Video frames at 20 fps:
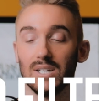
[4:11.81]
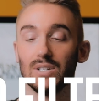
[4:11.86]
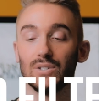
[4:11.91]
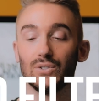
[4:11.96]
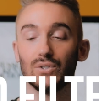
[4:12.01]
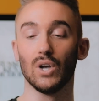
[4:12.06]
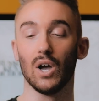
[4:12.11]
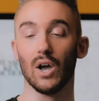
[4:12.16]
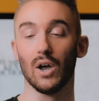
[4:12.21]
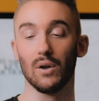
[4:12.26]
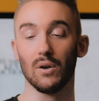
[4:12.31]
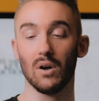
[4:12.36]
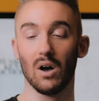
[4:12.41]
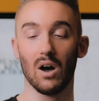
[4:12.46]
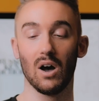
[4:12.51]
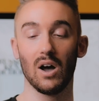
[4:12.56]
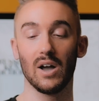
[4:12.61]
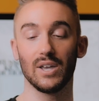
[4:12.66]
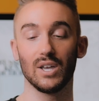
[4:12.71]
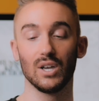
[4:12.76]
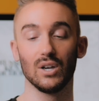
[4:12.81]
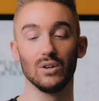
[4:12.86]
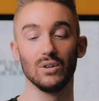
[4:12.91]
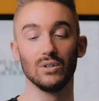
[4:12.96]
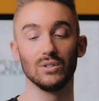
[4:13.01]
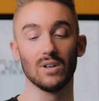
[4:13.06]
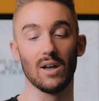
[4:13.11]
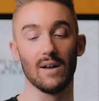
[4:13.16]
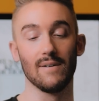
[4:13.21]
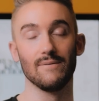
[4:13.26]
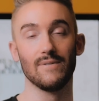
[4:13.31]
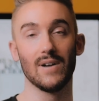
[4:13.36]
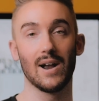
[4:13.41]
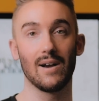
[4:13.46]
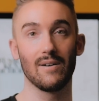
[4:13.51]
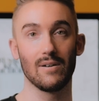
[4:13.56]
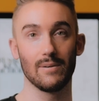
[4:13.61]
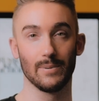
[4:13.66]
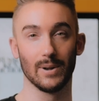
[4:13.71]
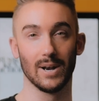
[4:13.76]
So I use
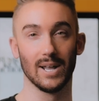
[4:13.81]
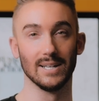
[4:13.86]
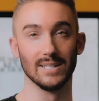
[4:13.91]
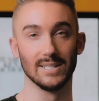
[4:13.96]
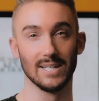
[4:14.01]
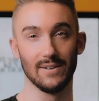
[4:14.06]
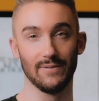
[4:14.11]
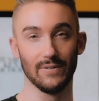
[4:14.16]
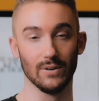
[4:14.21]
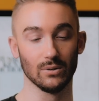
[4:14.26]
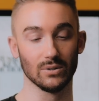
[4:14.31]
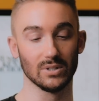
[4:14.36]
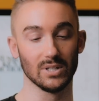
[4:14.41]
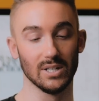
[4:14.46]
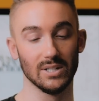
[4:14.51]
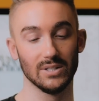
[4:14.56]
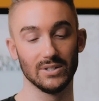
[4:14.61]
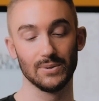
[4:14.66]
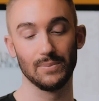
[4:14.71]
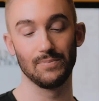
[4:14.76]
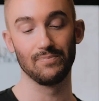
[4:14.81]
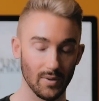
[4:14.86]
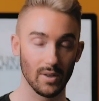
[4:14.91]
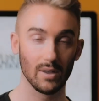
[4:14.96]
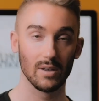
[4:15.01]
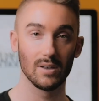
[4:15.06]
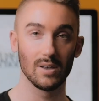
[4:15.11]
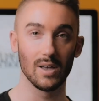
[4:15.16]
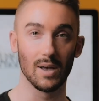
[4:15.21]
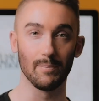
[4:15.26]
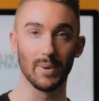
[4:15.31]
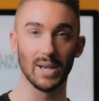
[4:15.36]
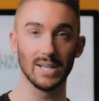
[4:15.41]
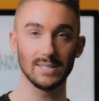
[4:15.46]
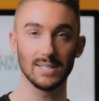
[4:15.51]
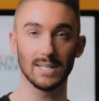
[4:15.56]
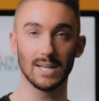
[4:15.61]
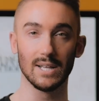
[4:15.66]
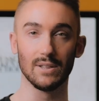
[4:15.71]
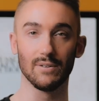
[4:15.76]
variable ND filters, and
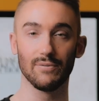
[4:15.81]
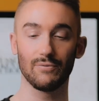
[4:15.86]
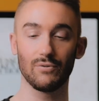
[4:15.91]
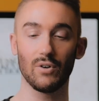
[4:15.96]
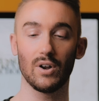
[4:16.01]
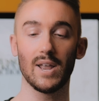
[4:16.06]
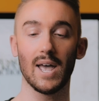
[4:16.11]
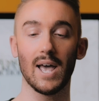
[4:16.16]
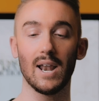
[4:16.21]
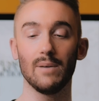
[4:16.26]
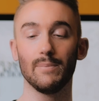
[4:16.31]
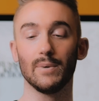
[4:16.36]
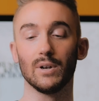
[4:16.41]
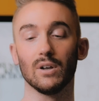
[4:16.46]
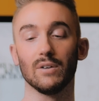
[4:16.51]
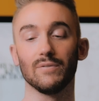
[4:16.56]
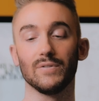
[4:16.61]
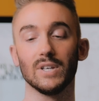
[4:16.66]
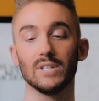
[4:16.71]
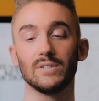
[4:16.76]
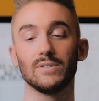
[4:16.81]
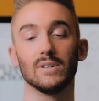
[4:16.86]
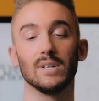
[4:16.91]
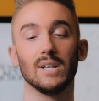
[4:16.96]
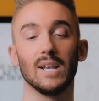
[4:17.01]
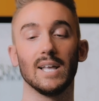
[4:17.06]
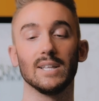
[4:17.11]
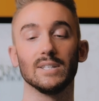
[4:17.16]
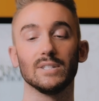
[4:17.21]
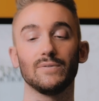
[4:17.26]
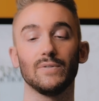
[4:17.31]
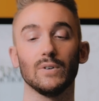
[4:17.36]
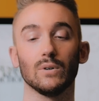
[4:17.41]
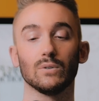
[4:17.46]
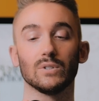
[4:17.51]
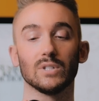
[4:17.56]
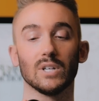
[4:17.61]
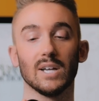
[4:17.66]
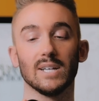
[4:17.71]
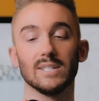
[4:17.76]
basically the front element of this lens
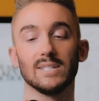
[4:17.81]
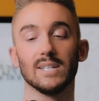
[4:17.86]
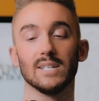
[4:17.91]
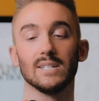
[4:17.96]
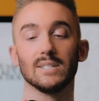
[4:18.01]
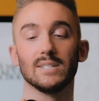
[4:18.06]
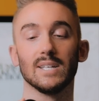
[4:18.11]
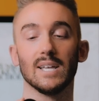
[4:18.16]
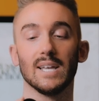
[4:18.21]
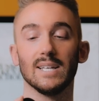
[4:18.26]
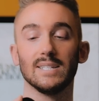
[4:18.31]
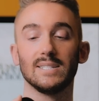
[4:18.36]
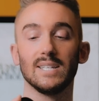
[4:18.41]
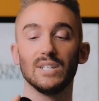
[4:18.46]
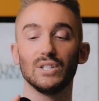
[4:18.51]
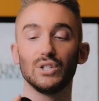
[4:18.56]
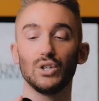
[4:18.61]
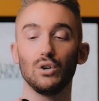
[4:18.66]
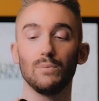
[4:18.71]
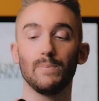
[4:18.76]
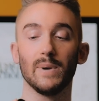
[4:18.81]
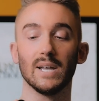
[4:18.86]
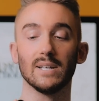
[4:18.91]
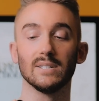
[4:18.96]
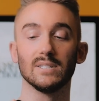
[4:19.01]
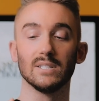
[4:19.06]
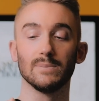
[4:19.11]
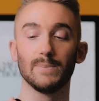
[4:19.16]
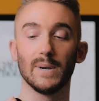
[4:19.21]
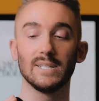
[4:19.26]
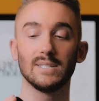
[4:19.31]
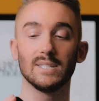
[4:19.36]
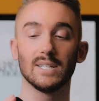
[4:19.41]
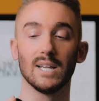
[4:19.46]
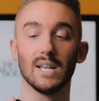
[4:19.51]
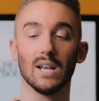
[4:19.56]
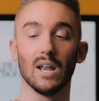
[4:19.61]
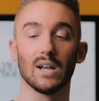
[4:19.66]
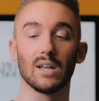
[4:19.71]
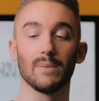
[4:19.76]
filter is it's in 2 bits. It's
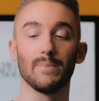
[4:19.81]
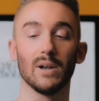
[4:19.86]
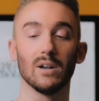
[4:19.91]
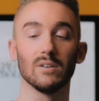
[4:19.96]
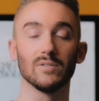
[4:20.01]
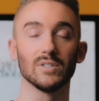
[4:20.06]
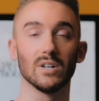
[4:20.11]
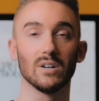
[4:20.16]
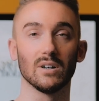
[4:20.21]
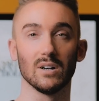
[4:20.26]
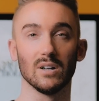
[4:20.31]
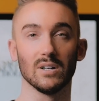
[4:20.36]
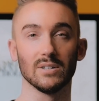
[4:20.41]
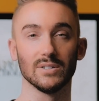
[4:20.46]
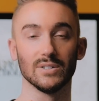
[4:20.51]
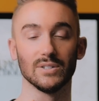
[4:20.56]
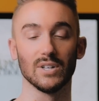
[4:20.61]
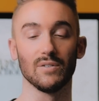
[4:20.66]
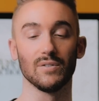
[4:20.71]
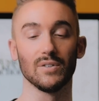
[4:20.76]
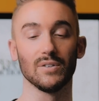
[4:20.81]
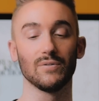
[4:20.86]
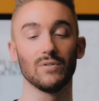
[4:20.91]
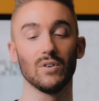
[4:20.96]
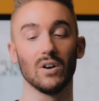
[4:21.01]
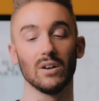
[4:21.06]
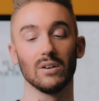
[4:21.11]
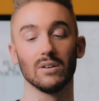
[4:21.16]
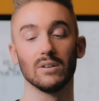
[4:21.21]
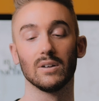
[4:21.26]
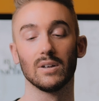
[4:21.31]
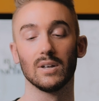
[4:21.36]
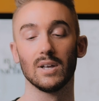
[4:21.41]
basically like a pair of sunglasses over the front.